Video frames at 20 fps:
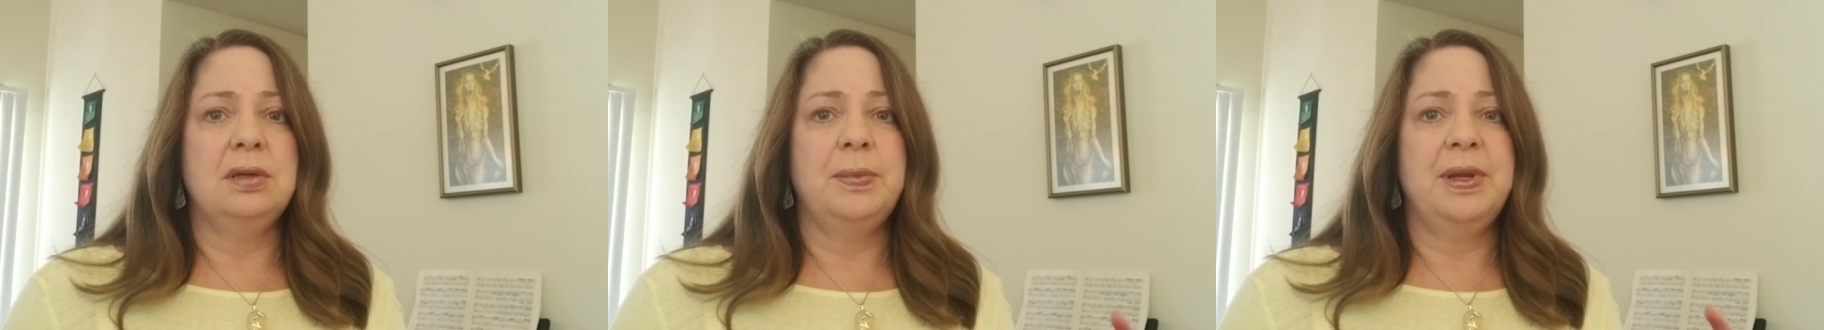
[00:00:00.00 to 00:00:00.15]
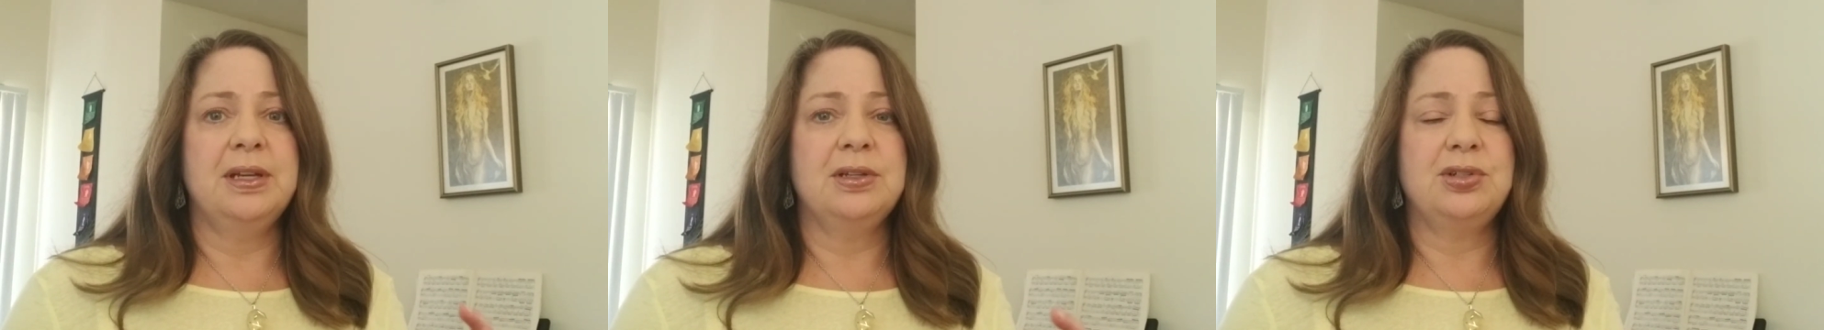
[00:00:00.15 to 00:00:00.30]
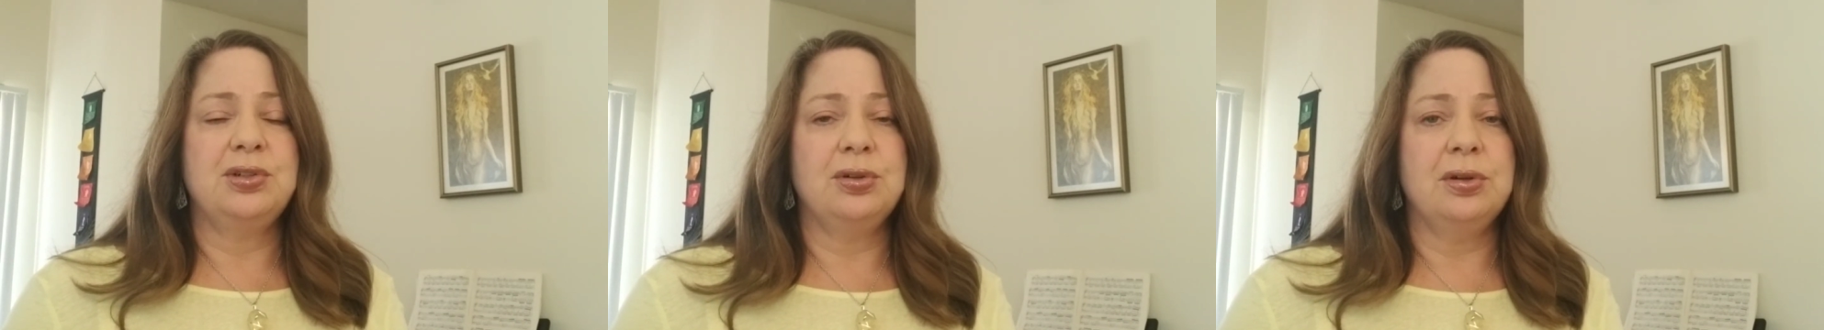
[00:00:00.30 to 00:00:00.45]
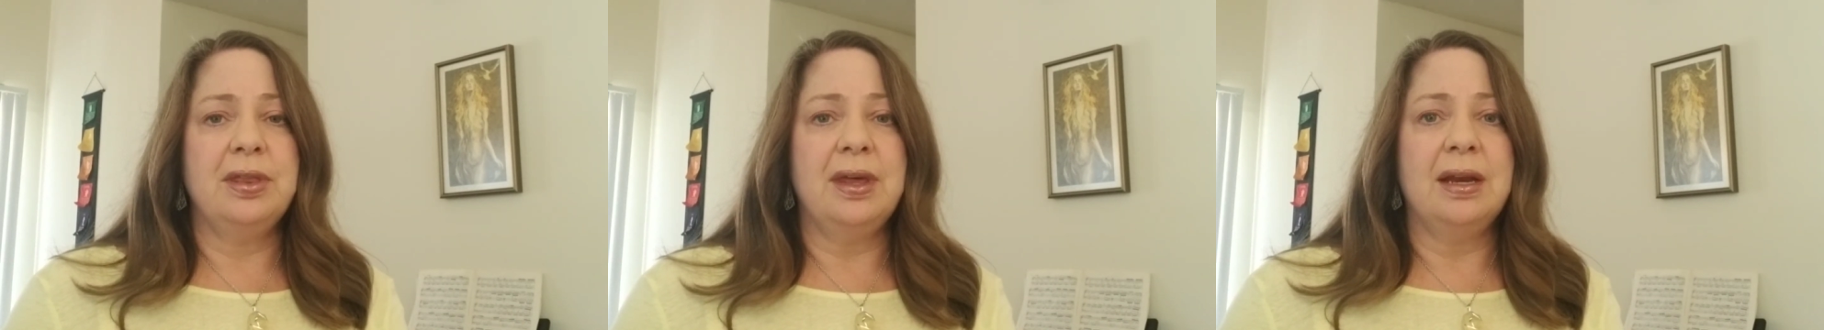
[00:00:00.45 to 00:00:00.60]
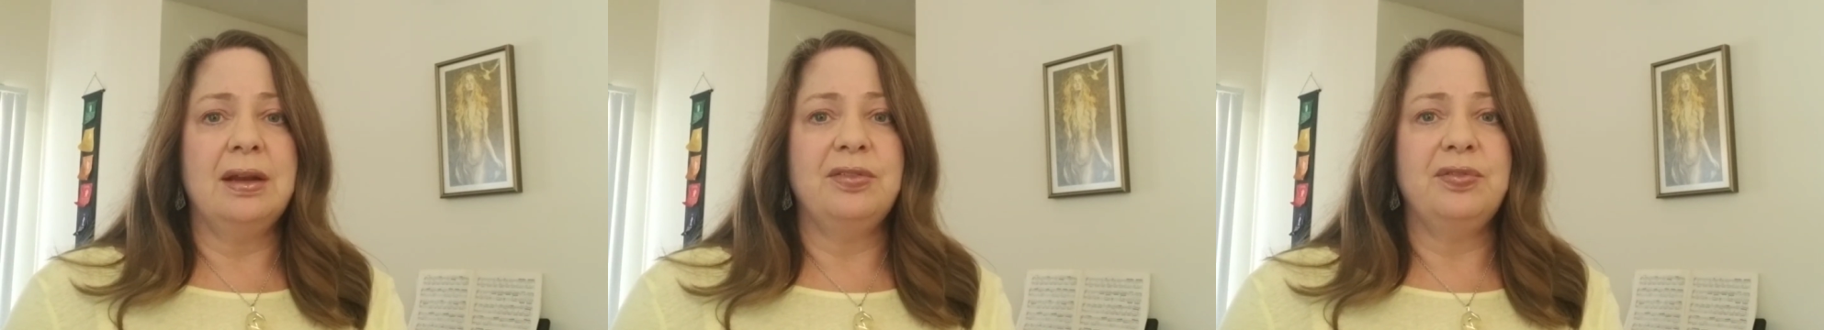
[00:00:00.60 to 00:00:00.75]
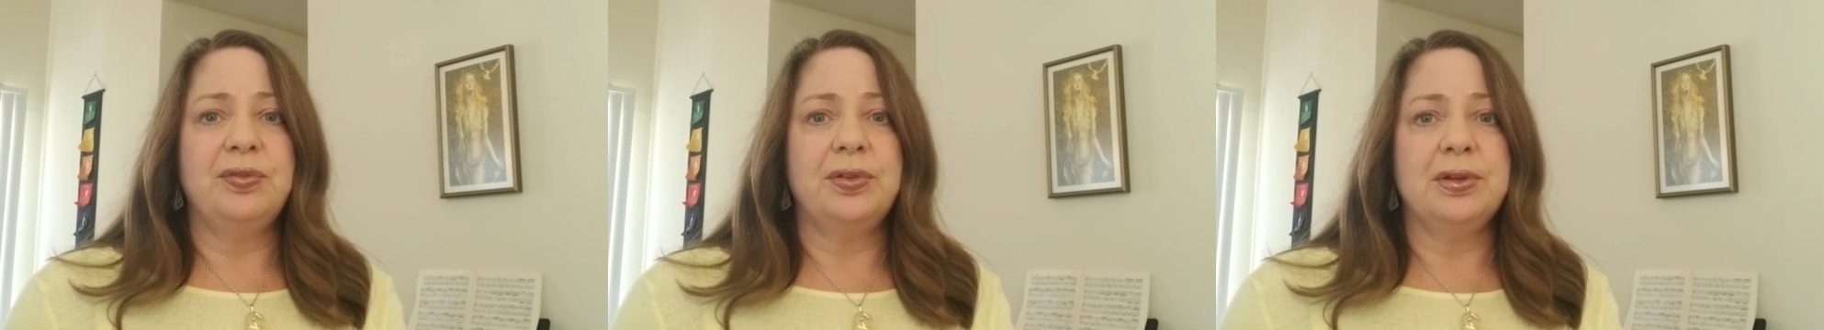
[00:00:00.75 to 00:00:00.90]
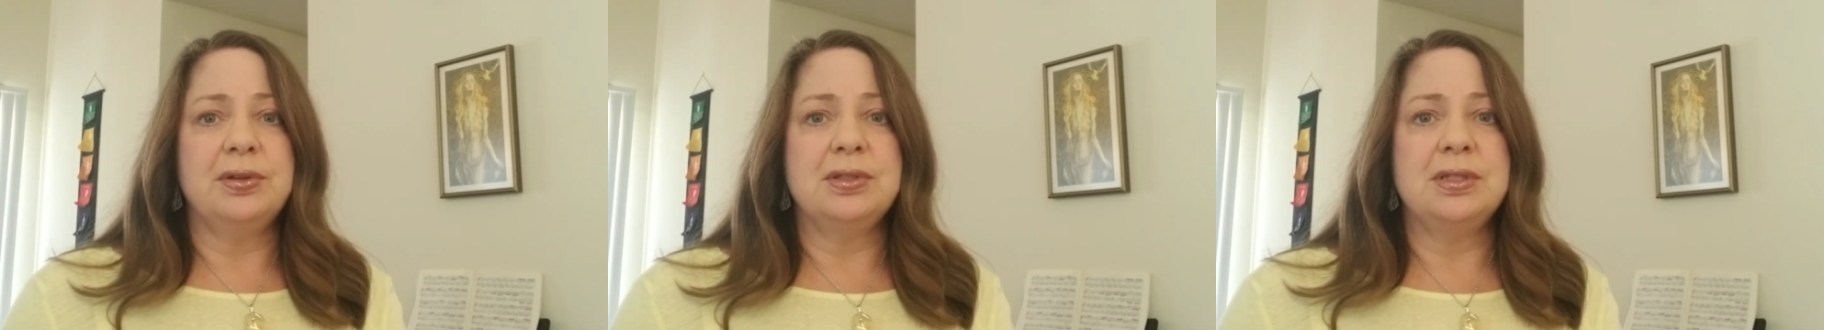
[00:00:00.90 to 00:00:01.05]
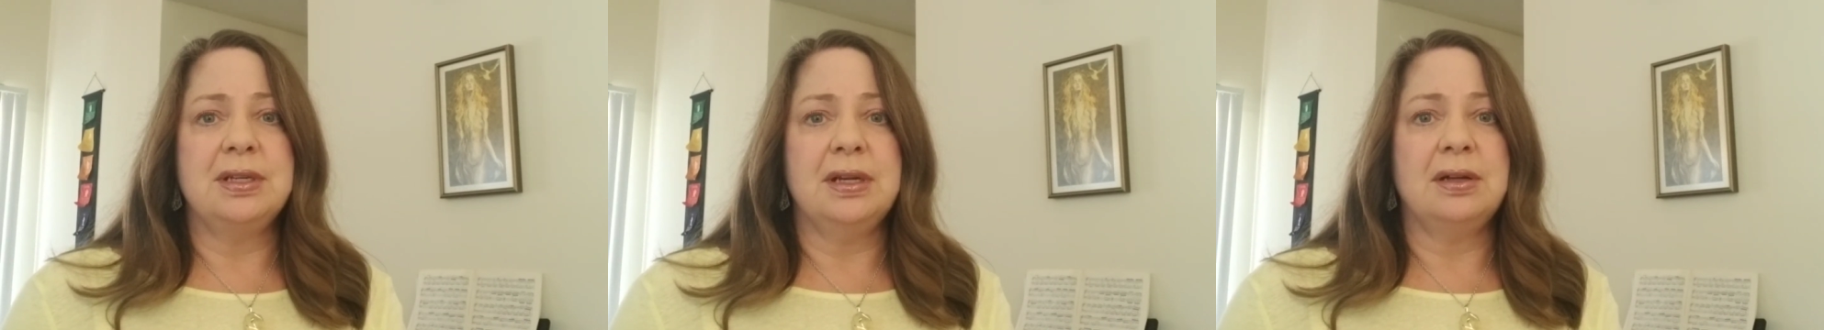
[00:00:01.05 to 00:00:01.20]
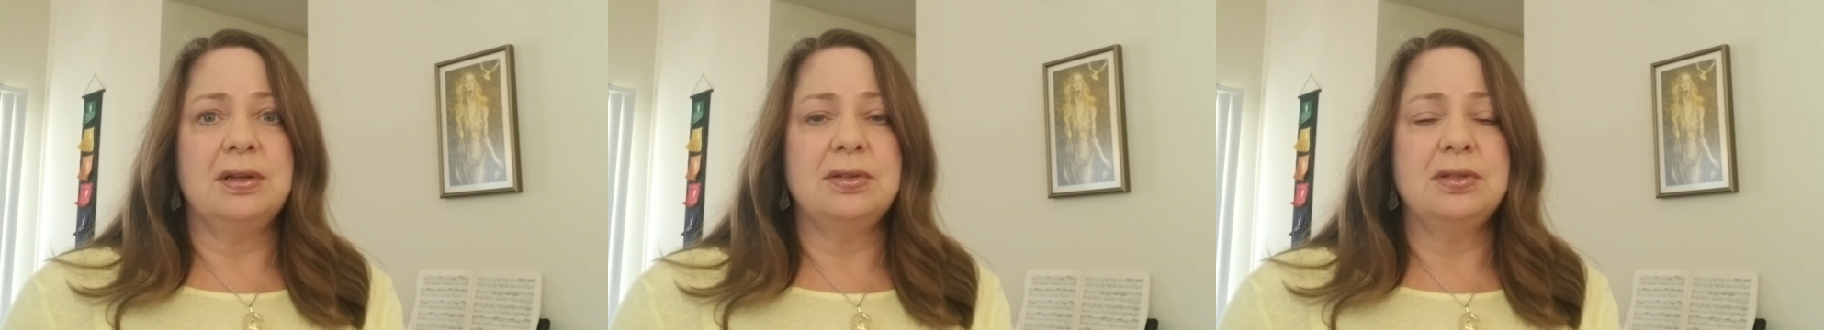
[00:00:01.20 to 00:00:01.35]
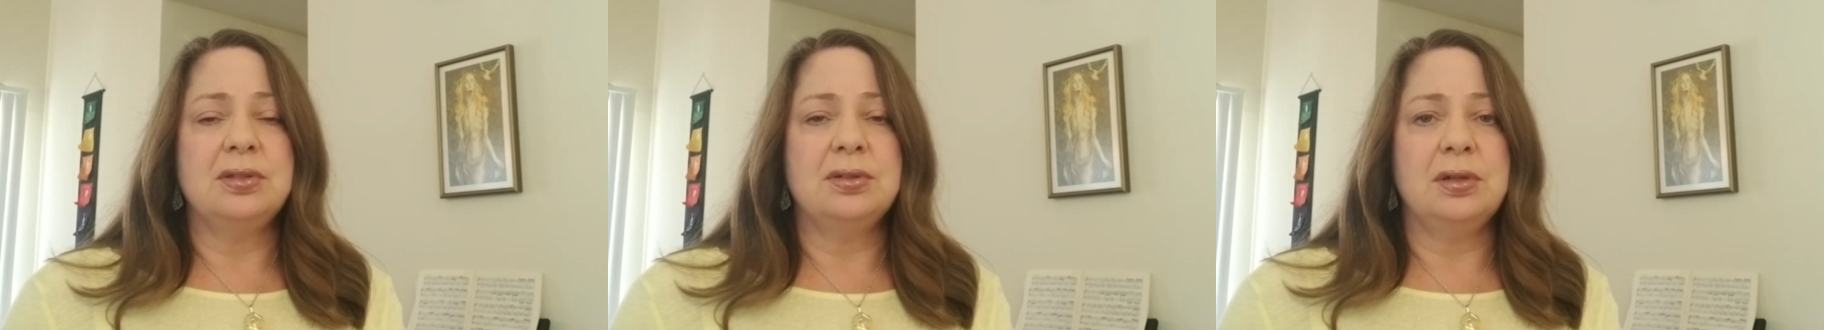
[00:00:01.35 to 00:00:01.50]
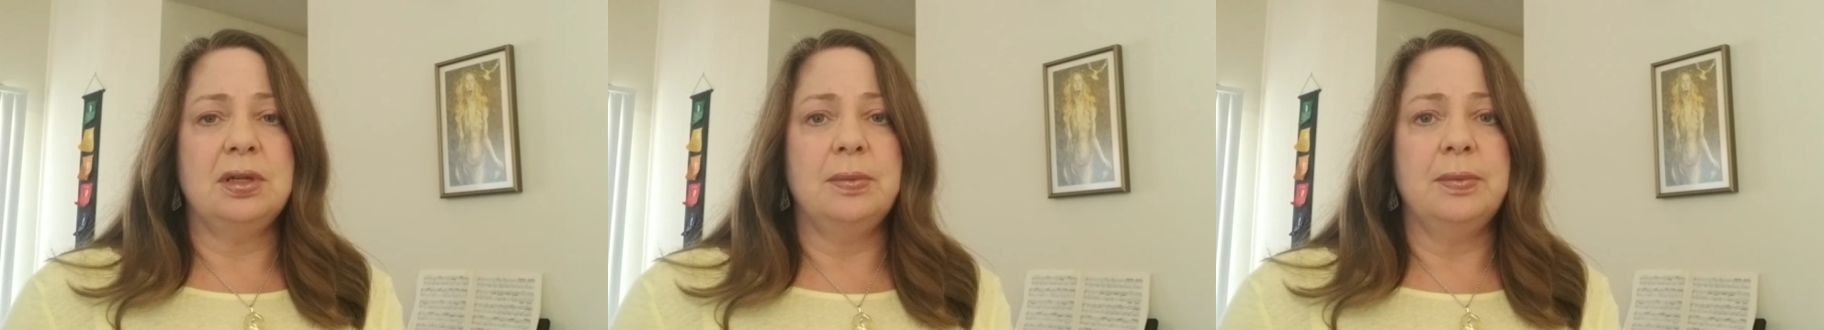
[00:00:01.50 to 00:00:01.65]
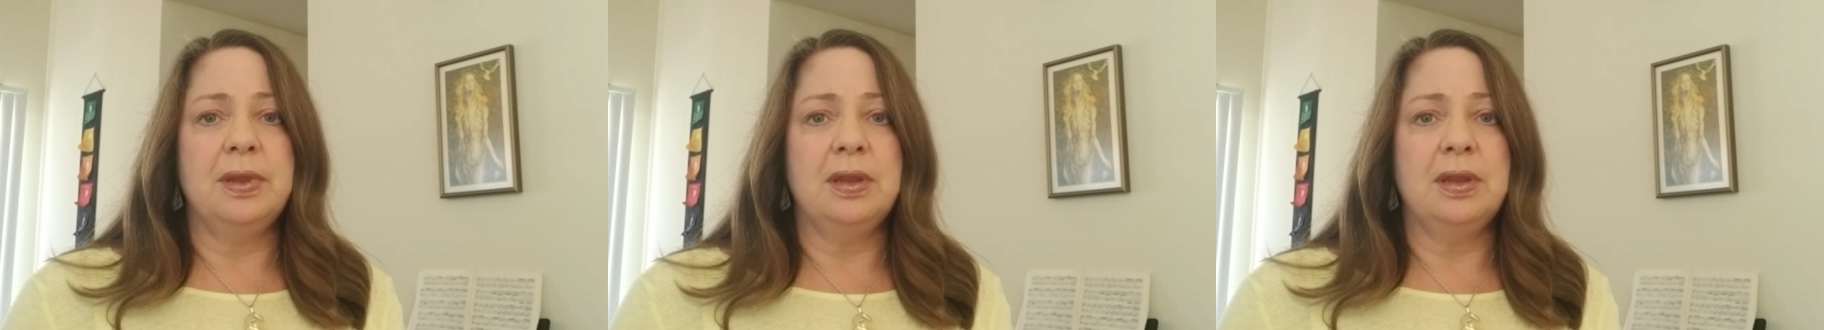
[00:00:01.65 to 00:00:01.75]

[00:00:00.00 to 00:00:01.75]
to make sure that it flows downstream